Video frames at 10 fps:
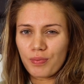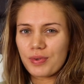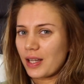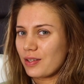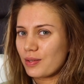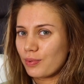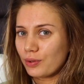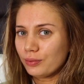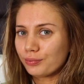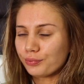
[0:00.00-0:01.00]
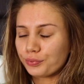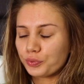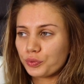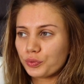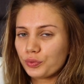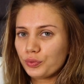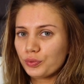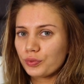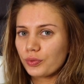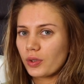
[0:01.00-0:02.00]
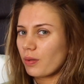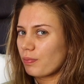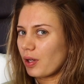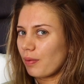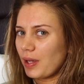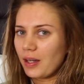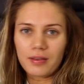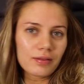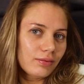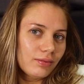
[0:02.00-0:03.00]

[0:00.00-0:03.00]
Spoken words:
presentable. But I mean,